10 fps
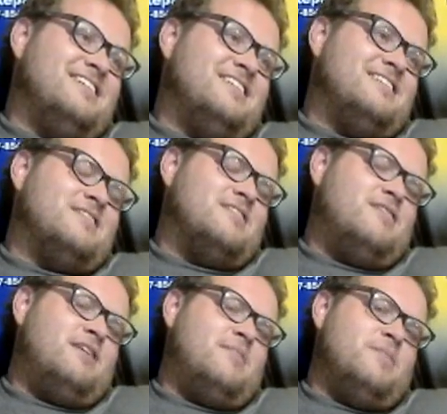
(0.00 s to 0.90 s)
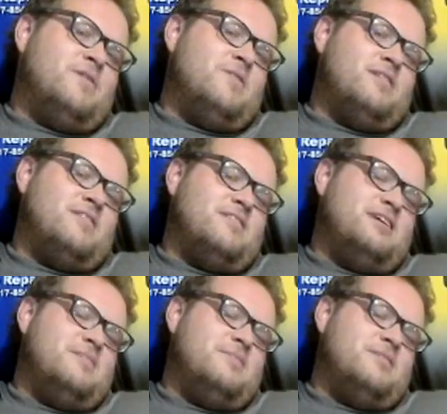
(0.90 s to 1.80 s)
So they don't have modes. He's a
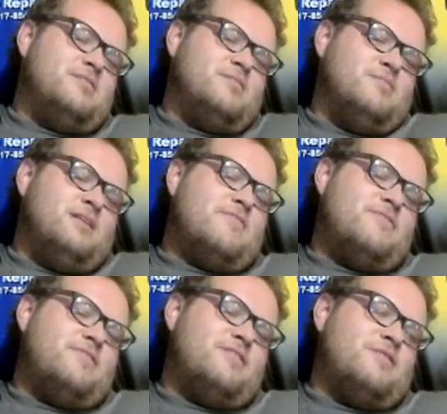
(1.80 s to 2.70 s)
demon. So mis- so